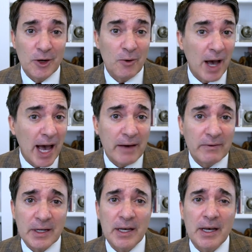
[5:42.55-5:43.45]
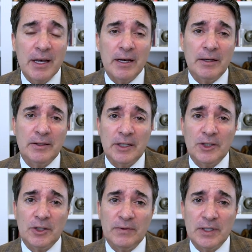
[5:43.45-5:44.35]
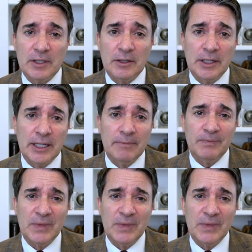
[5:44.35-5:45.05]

have such a facility.